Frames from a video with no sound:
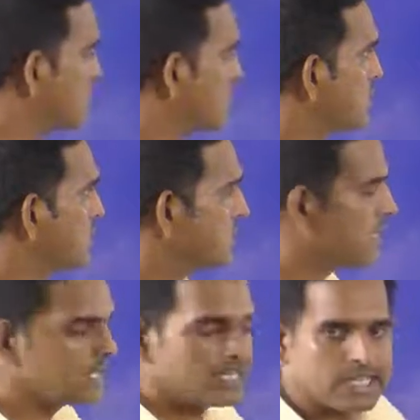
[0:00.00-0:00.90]
So these
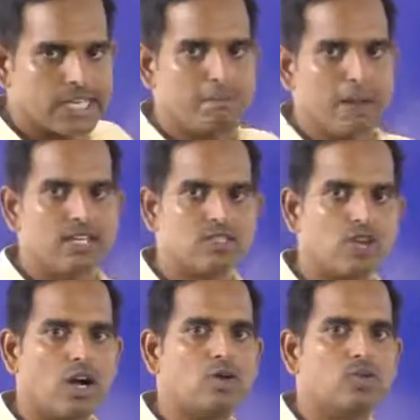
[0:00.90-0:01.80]
are the three parts
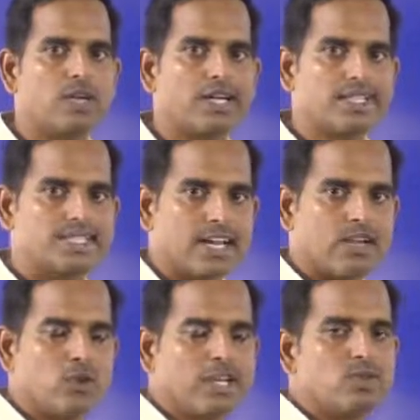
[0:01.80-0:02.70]
you have to
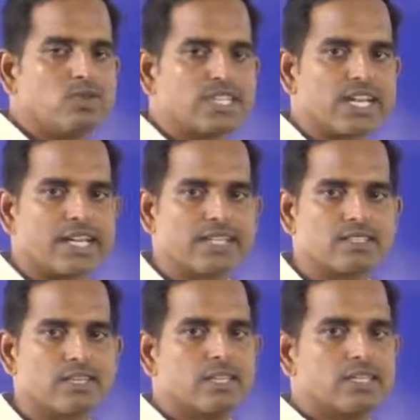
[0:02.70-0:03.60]
understand why using
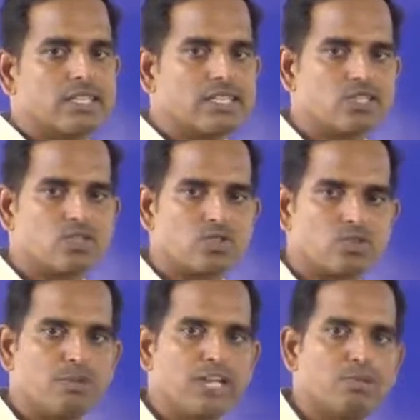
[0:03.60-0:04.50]
arrays. That is, you
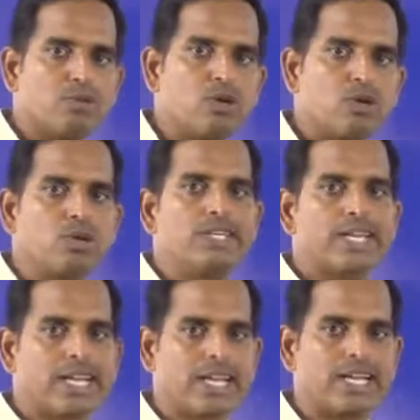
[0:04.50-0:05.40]
should be able to
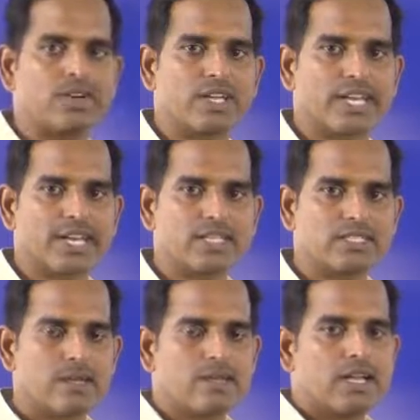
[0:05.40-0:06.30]
declare your
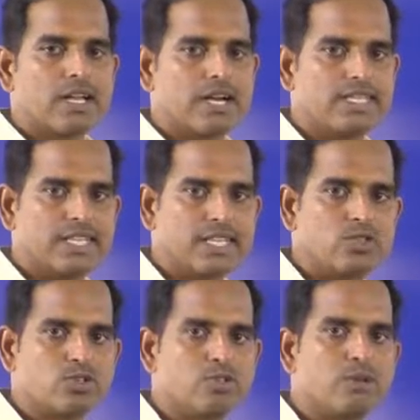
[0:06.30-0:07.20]
arrays, and
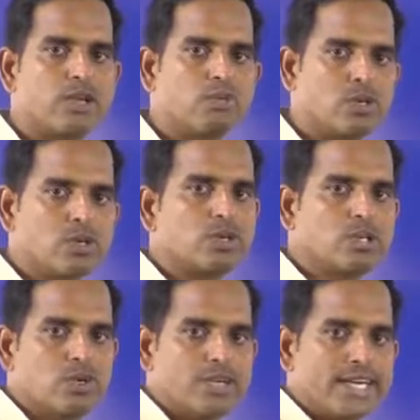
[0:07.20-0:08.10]
then you should be able
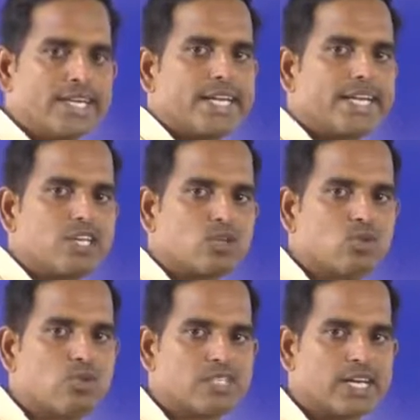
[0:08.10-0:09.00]
to give data
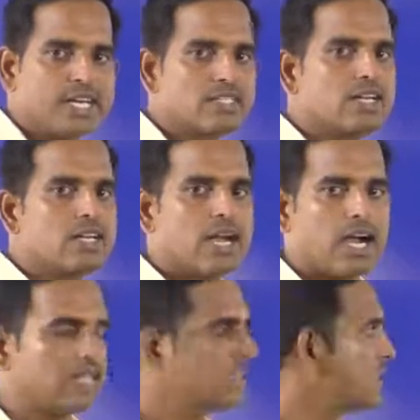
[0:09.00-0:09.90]
into those arrays,
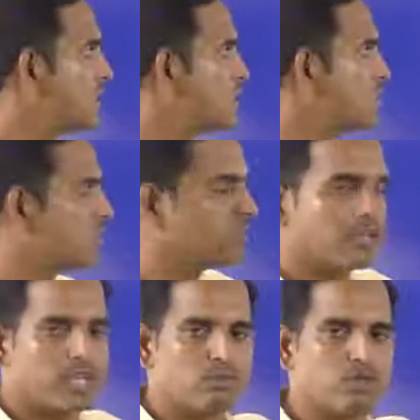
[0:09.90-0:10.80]
and third, you should
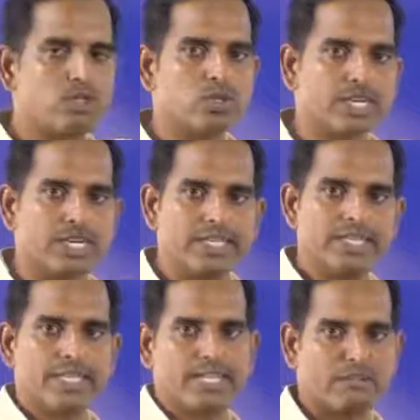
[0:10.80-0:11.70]
be able to
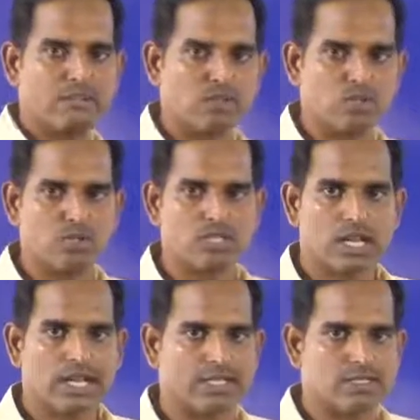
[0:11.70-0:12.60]
read data from
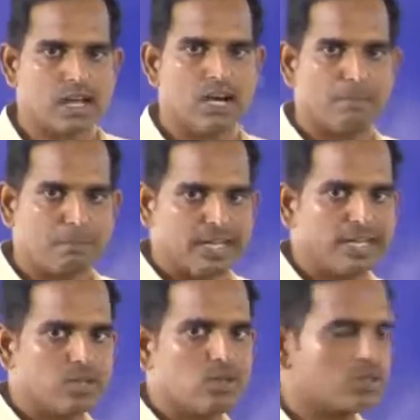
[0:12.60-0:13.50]
those arrays or
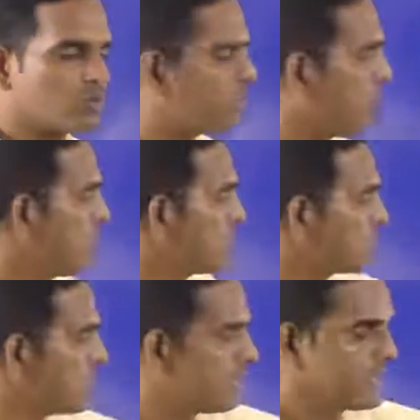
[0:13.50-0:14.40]
print those
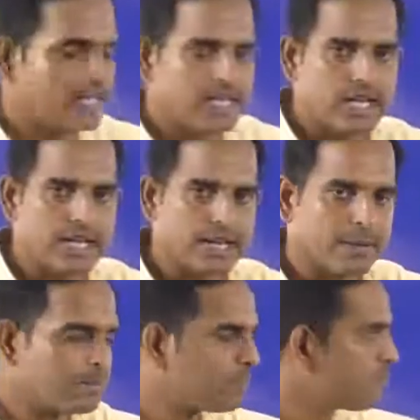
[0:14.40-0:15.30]
values in the array.